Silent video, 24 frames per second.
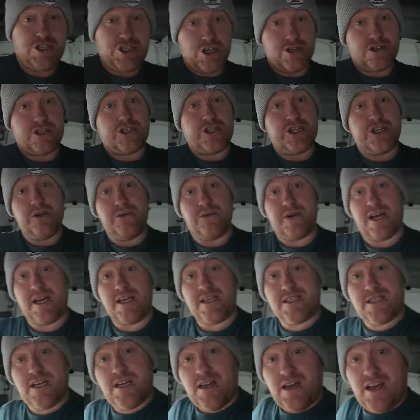just
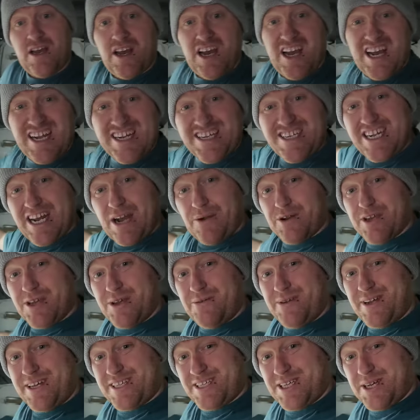units, a shower
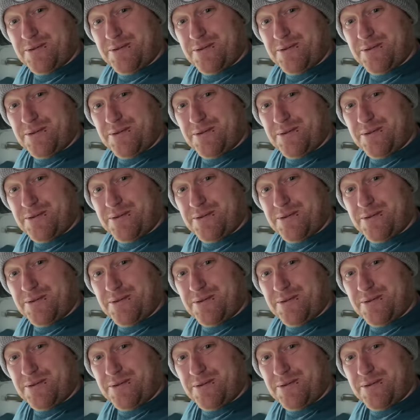unit